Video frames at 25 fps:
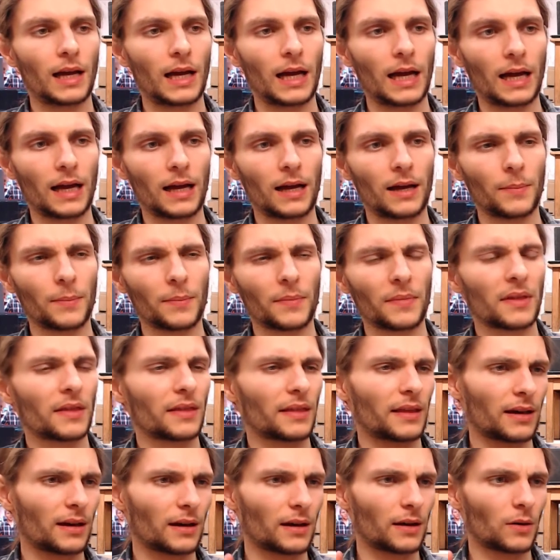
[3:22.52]

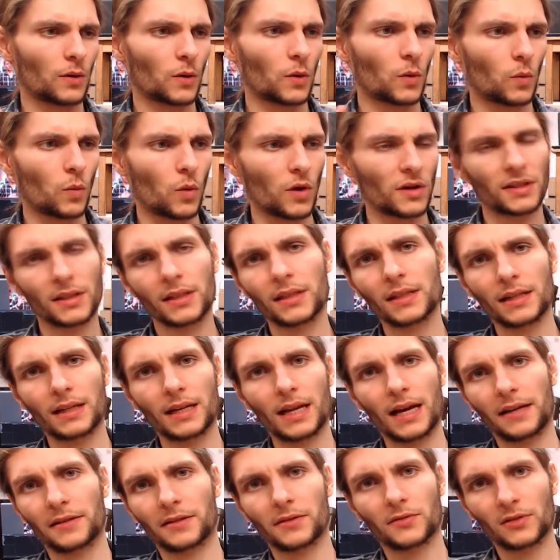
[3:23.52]
There wasn't a
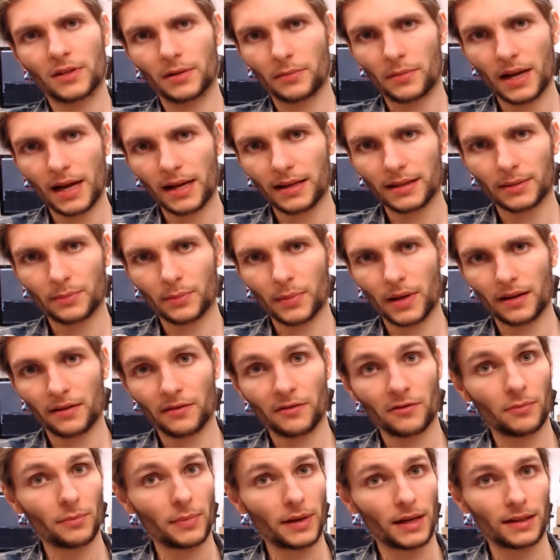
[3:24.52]
live stream last
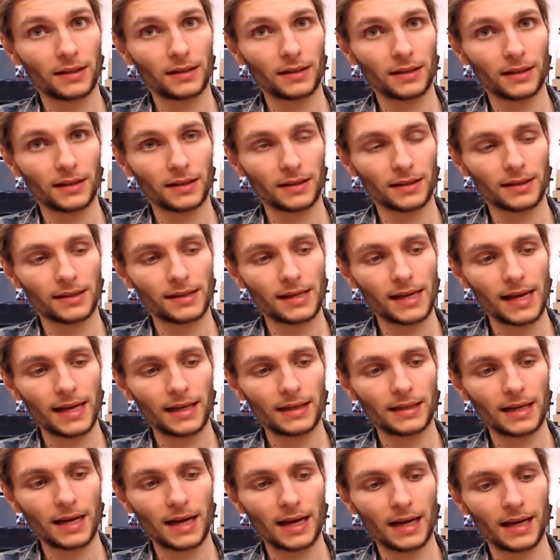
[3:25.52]
month, but
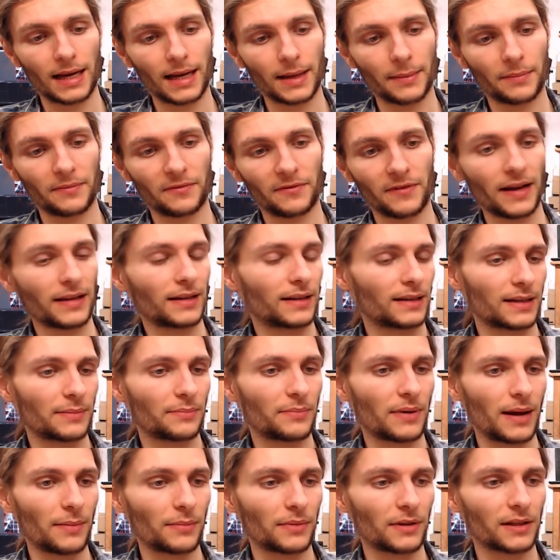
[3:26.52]
instead I finally
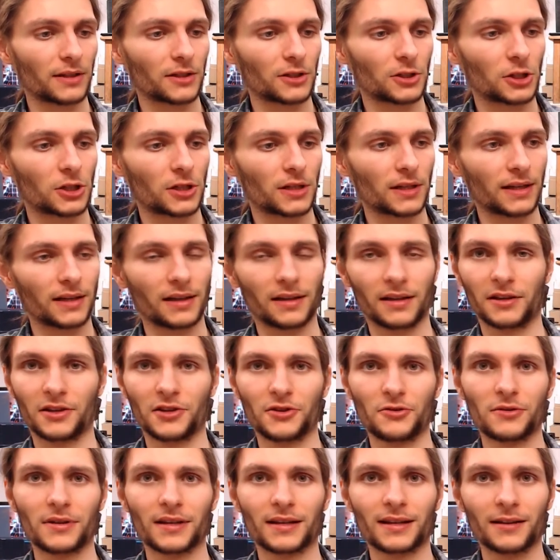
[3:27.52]
published a
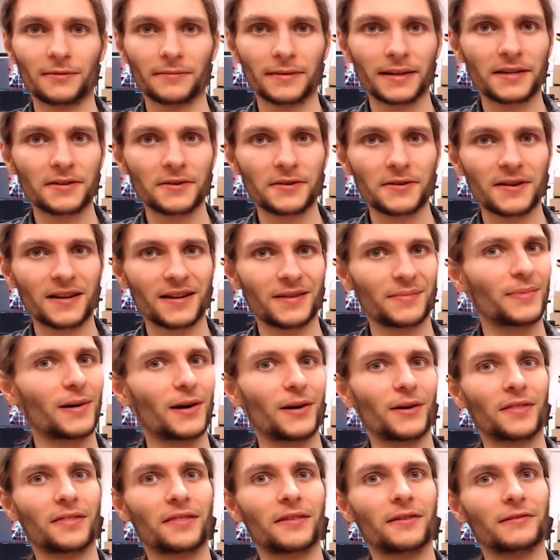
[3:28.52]
new little video
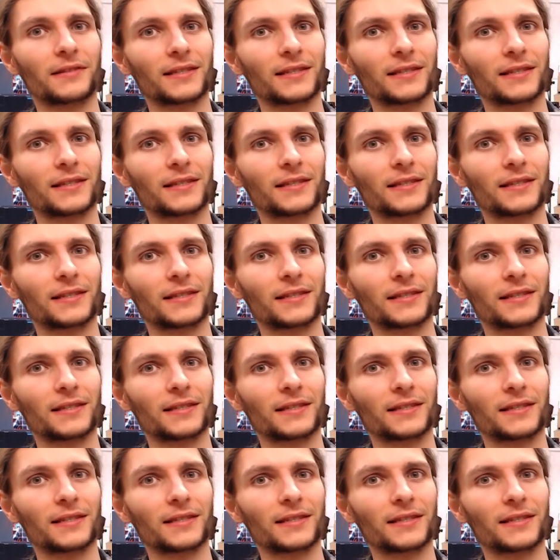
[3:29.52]
about the